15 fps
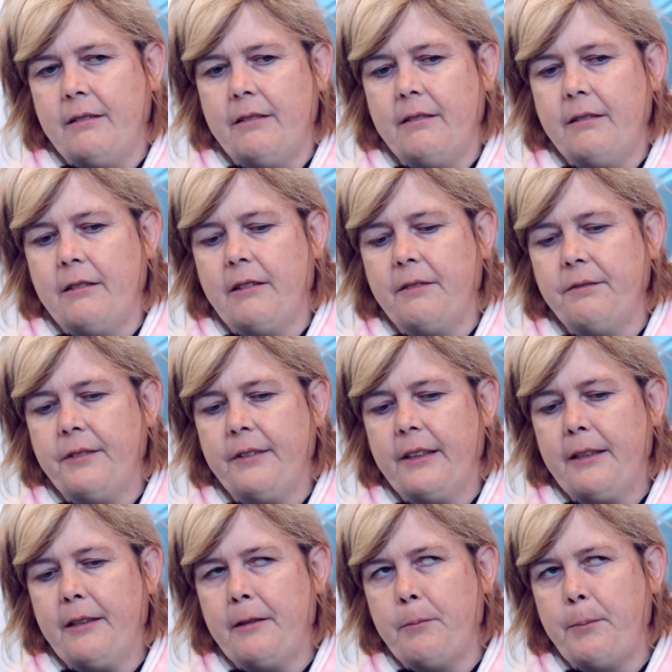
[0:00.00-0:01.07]
or
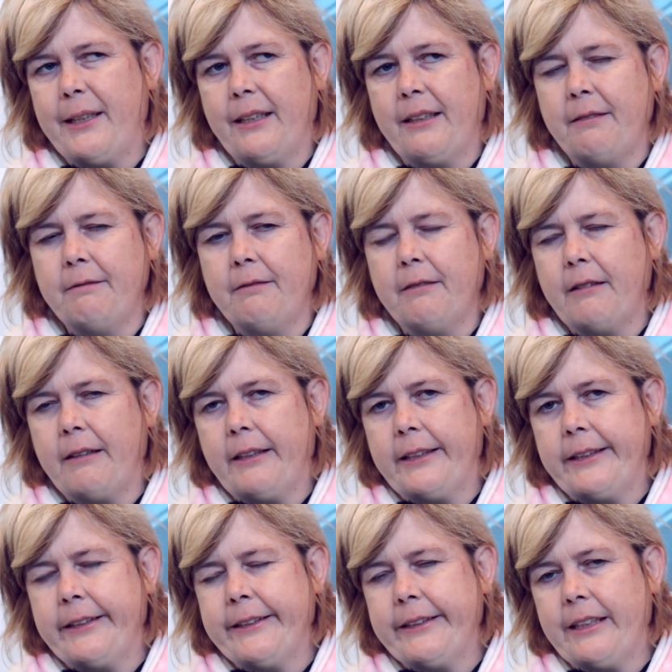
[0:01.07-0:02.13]
confident about,
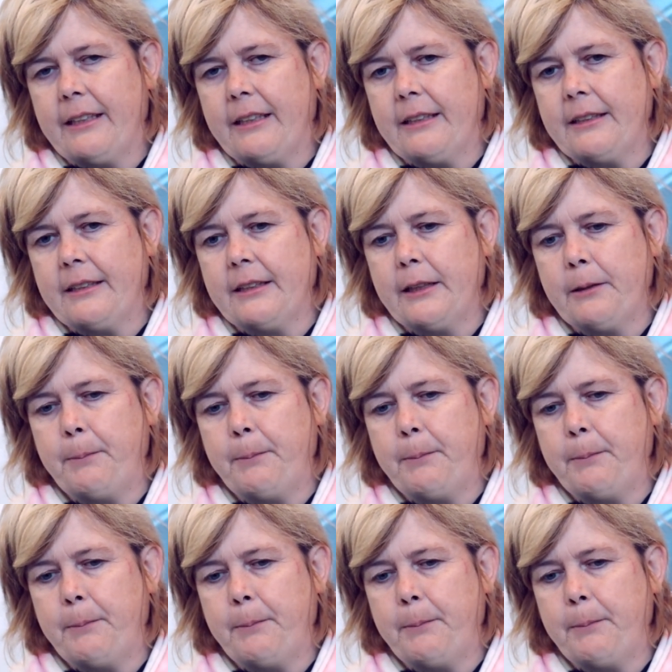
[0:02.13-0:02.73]
I ask